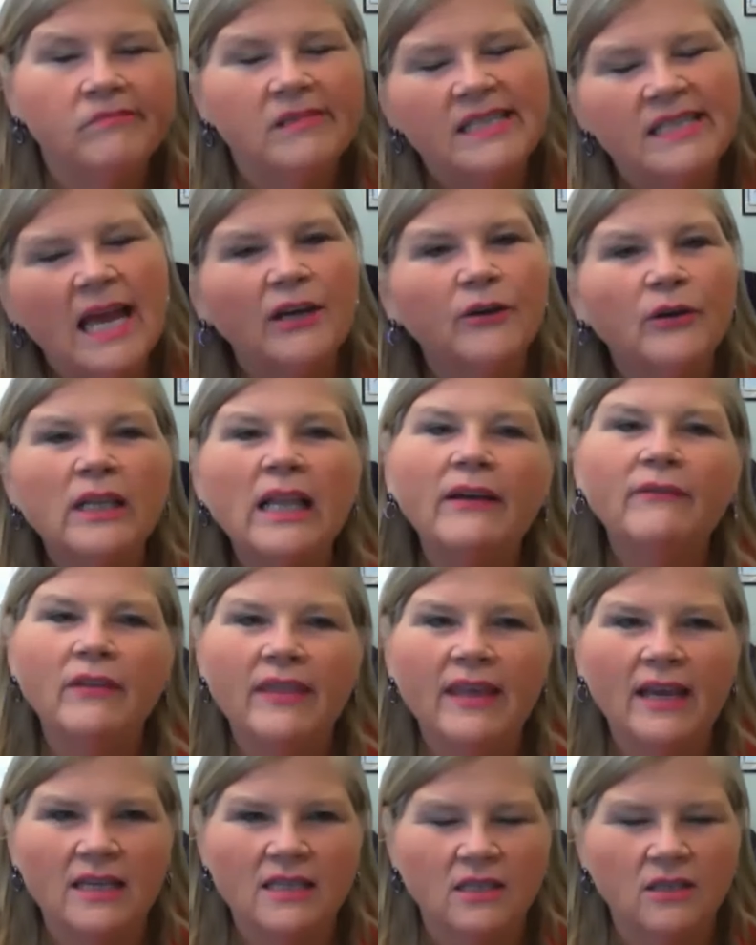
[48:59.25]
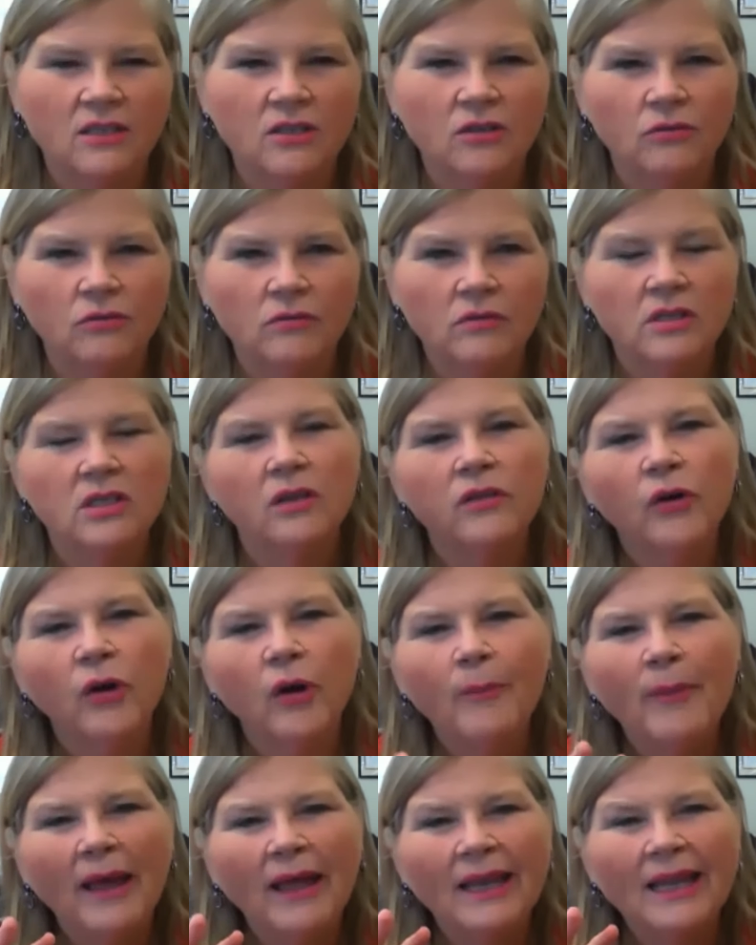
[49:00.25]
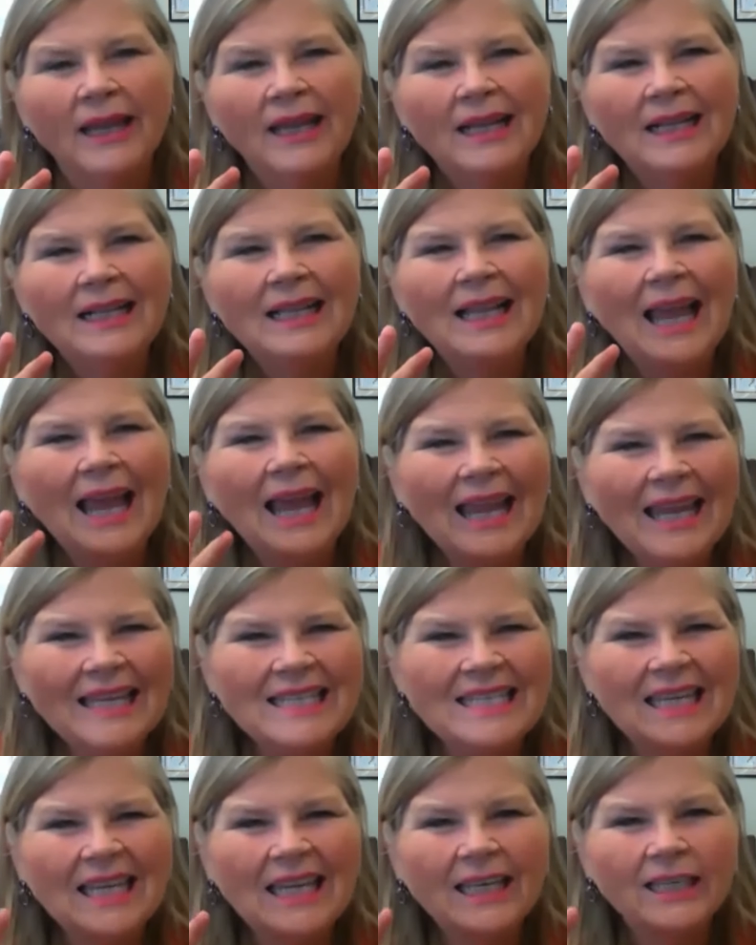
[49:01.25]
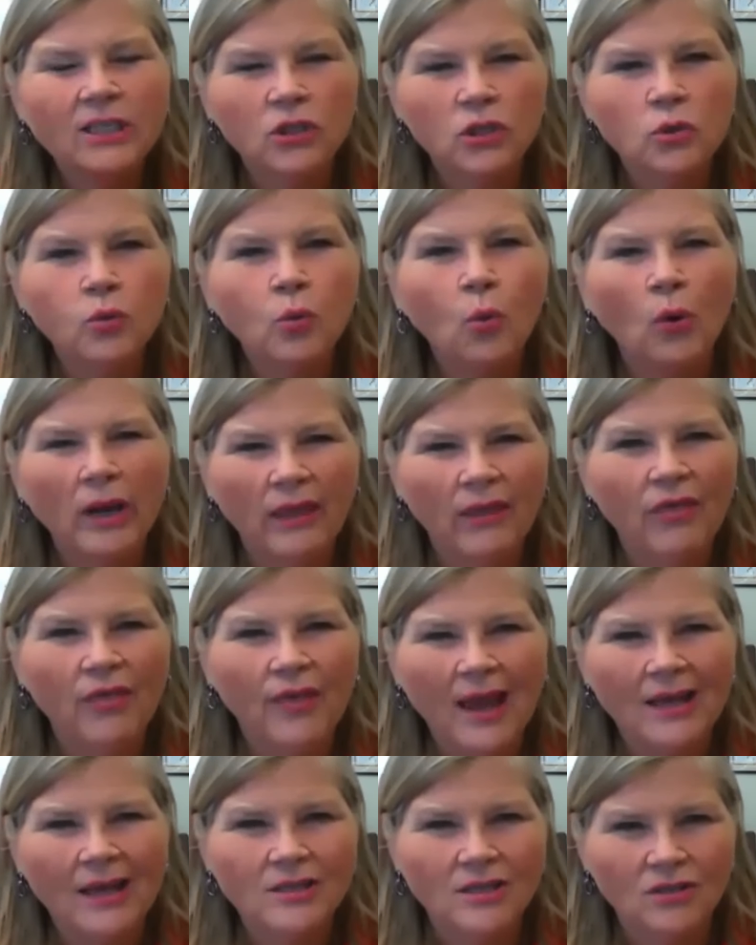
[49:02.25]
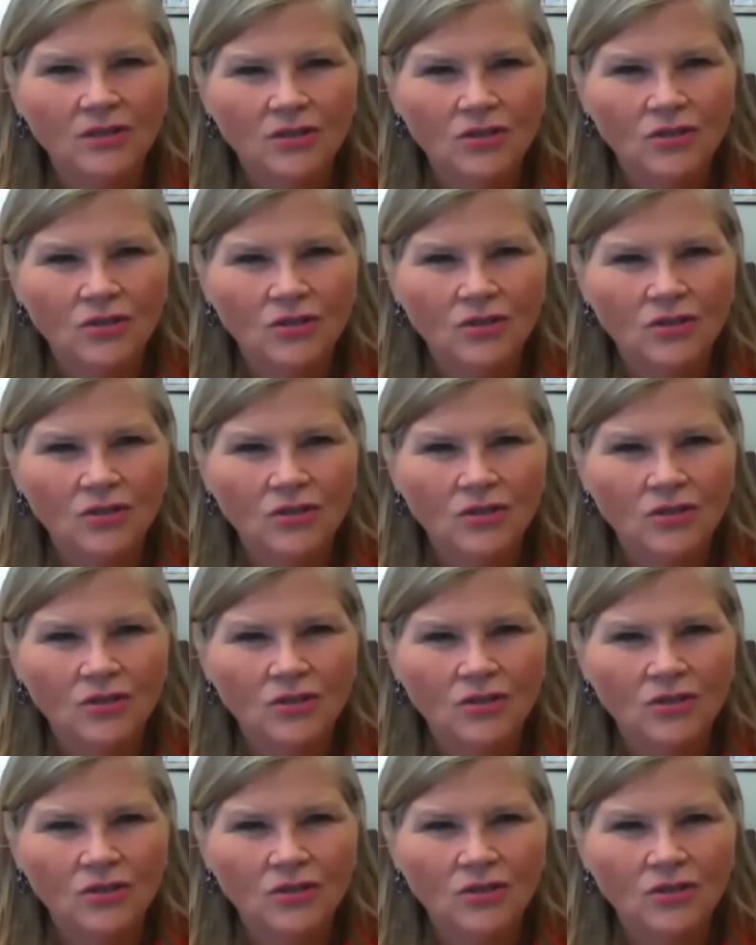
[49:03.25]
10 or 11,000 students. So there are about 18 to 20,000